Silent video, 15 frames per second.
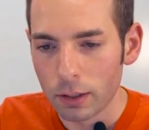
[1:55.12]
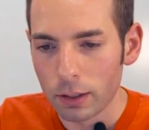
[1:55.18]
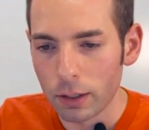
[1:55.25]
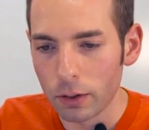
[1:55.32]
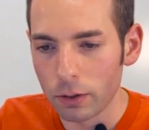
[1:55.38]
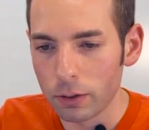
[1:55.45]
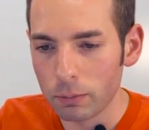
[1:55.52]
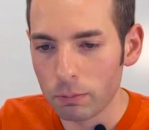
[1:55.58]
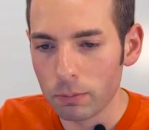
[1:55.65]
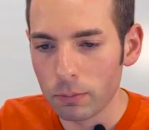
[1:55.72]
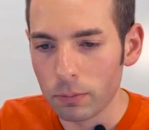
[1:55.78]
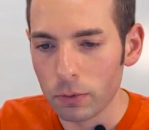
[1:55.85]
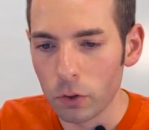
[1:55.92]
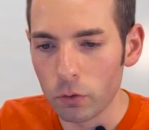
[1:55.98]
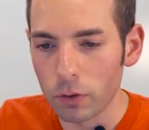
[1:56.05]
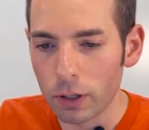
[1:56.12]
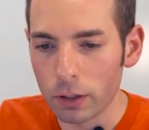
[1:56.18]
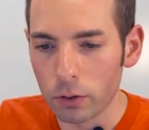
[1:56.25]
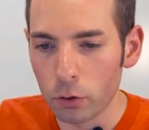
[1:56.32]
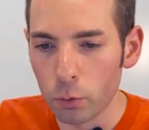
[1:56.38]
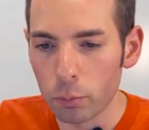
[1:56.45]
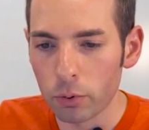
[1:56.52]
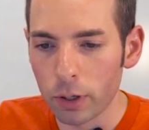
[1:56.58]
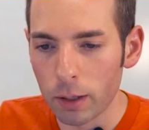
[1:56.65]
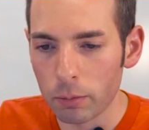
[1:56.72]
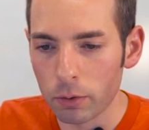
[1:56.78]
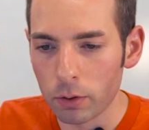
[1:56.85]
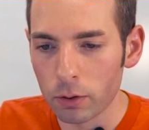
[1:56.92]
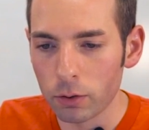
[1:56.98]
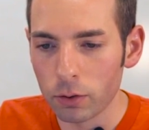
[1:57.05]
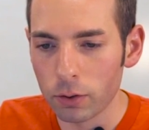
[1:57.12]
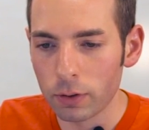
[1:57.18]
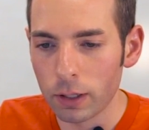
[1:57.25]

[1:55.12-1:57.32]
Now You've got two parameters